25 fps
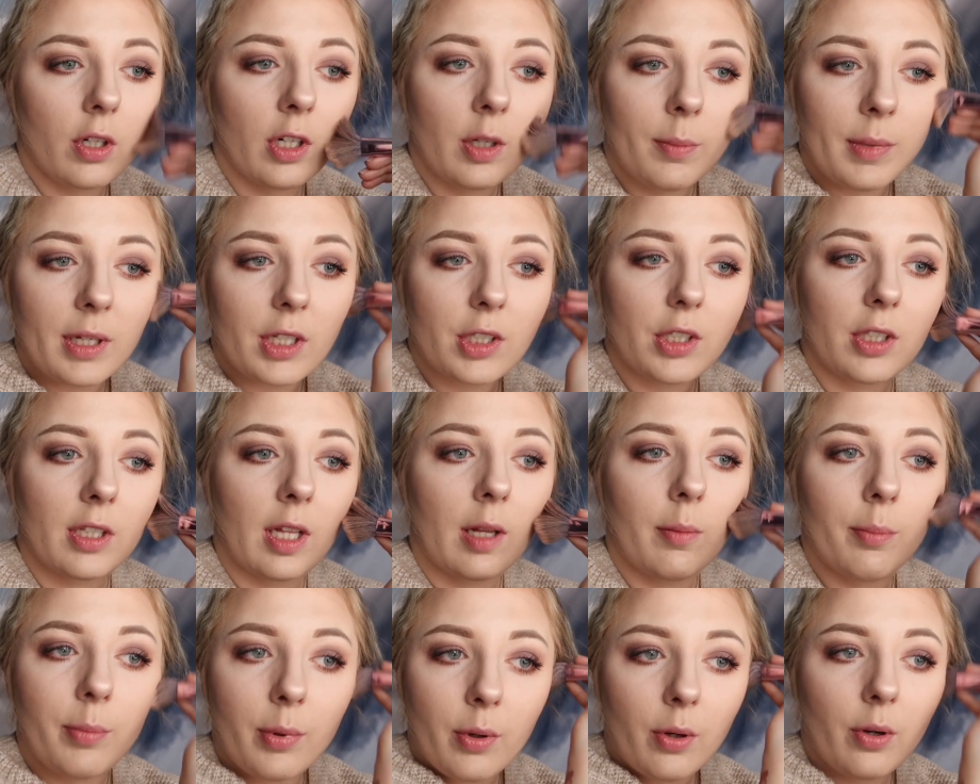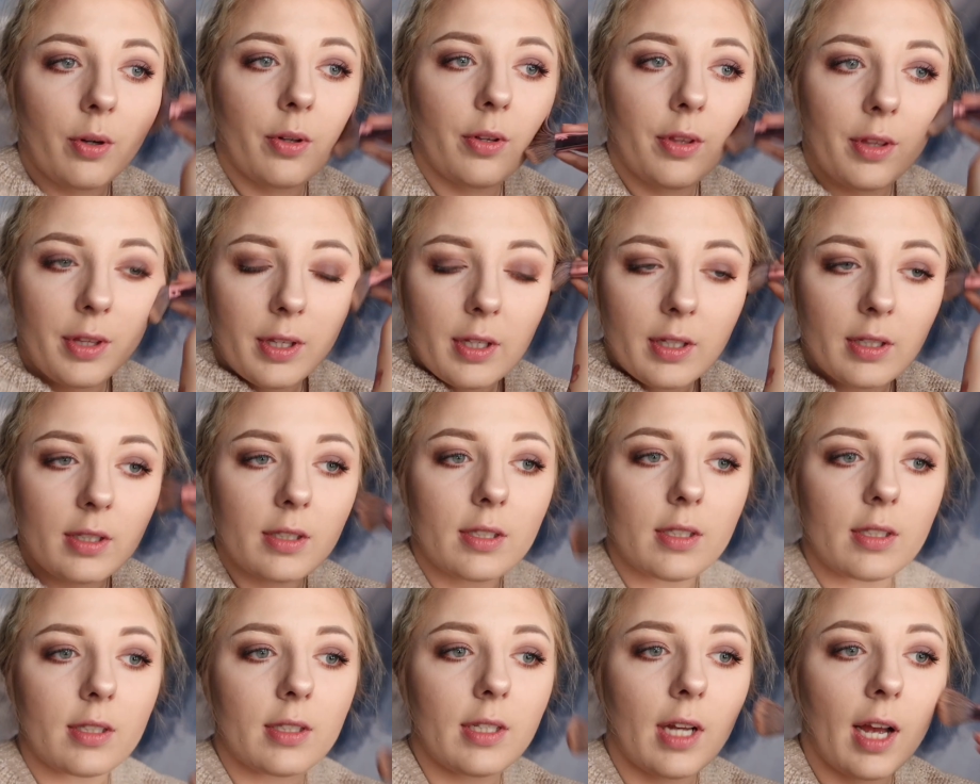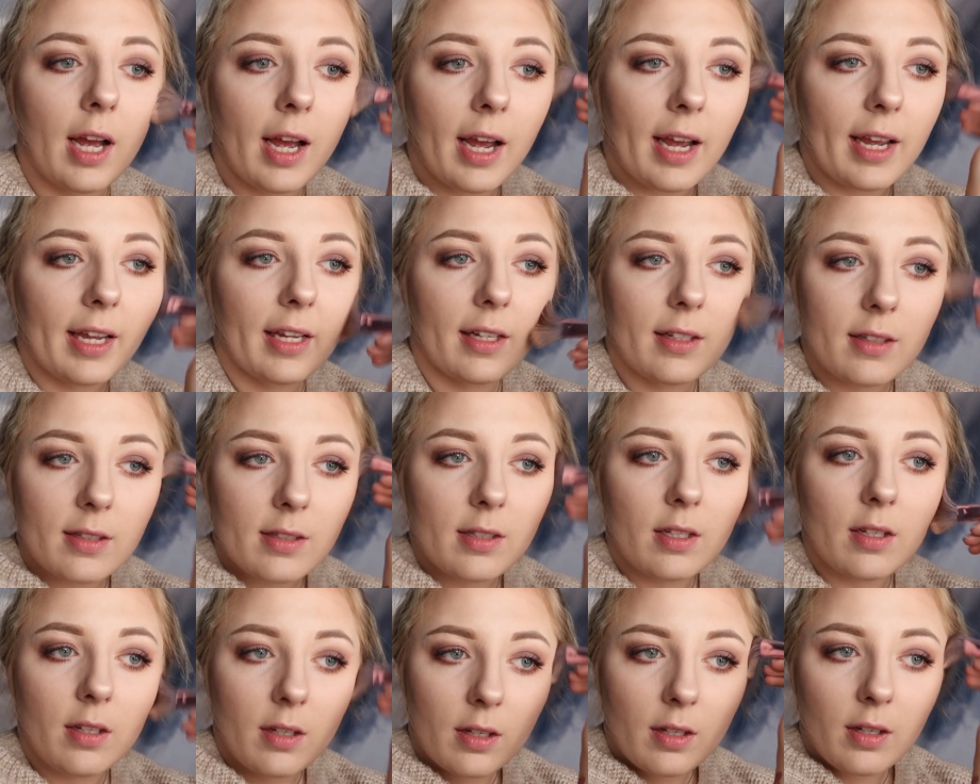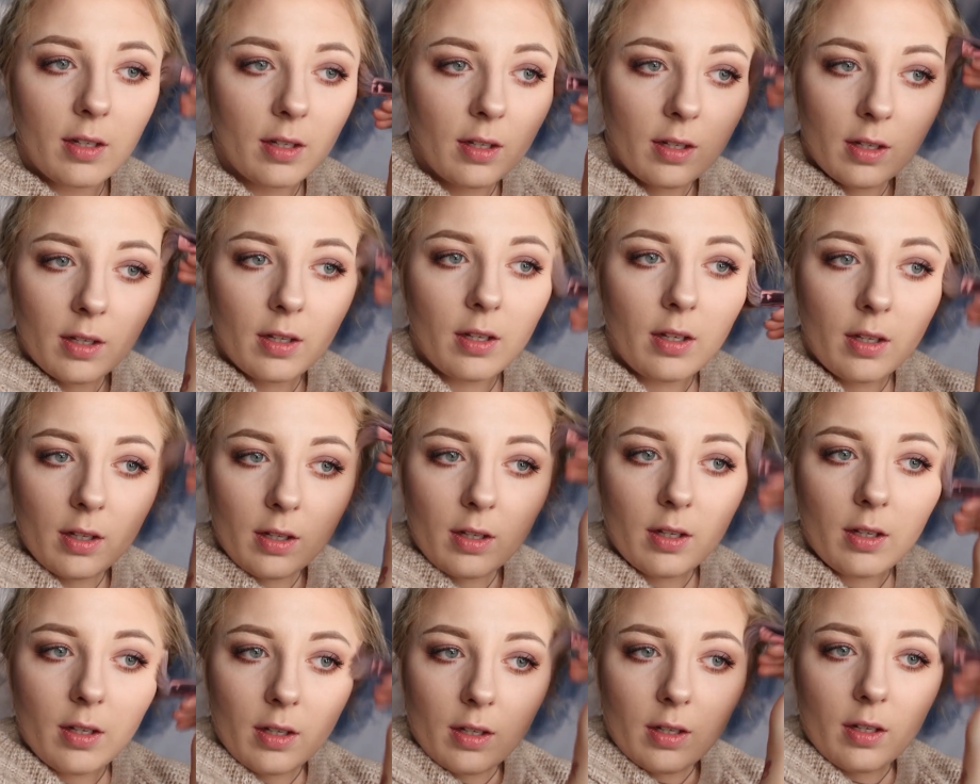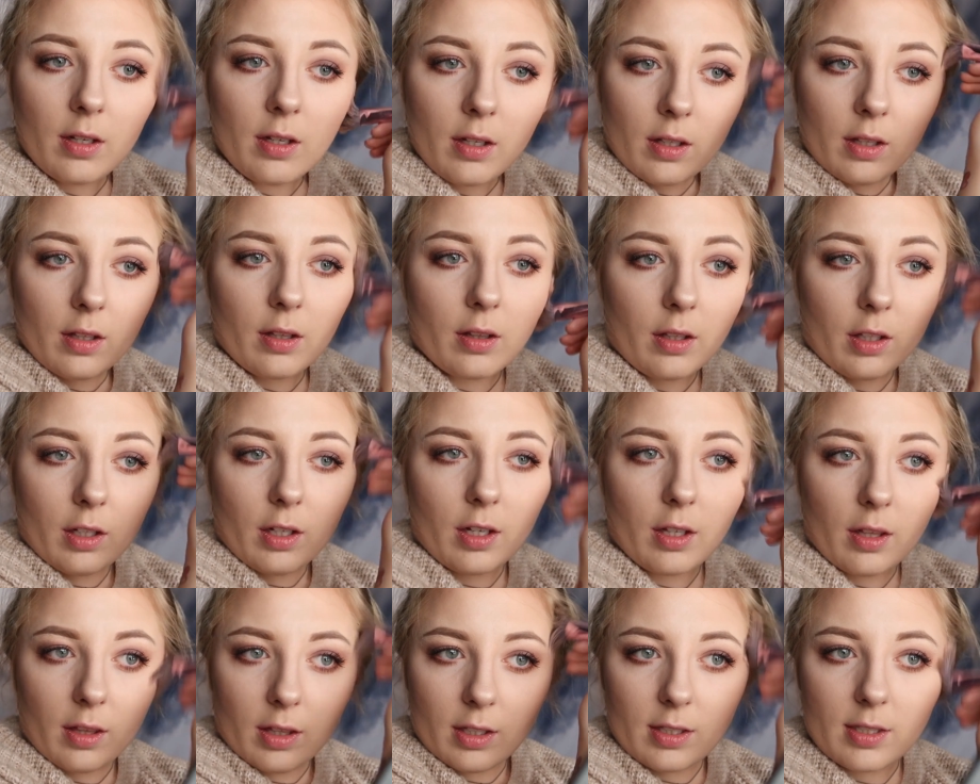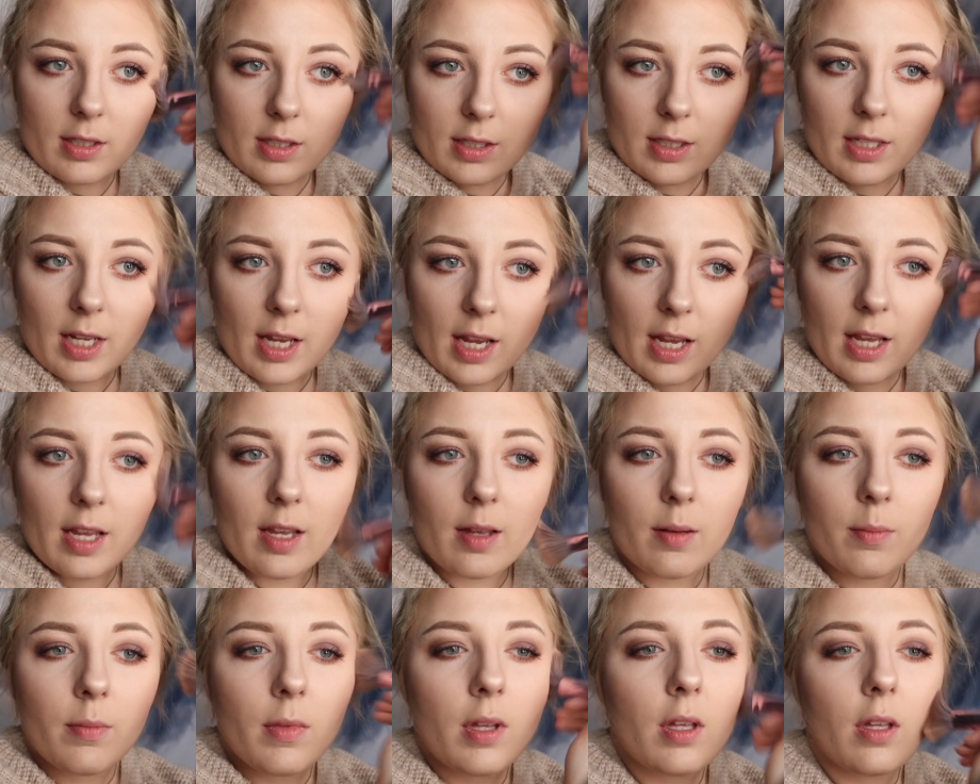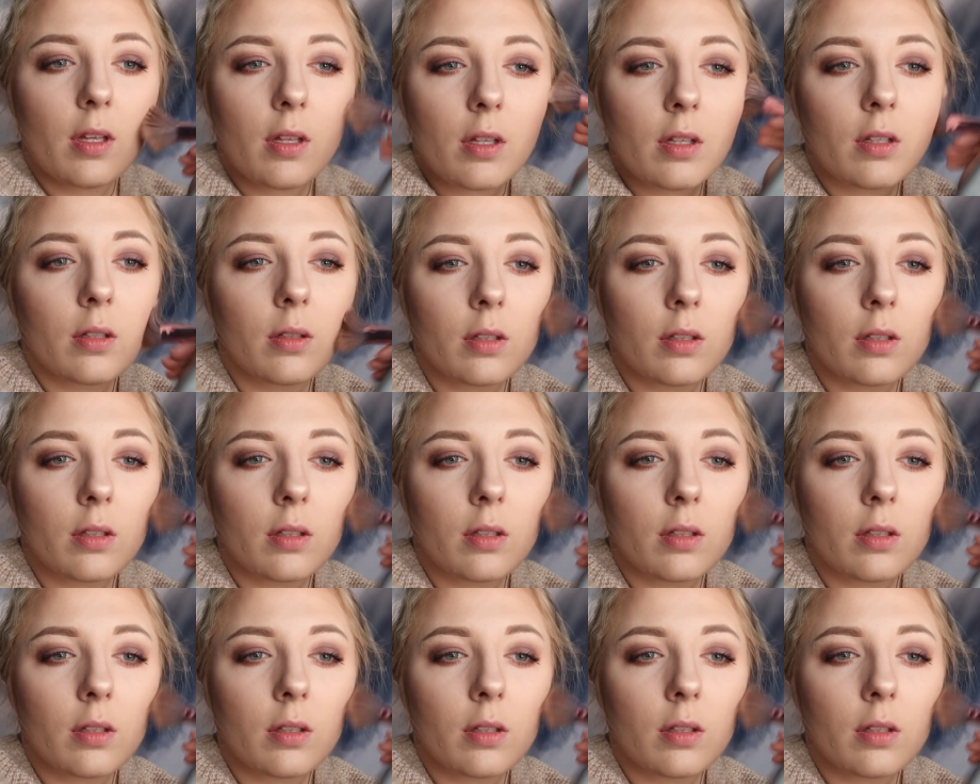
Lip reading: Trying to make sure that both sides look the same.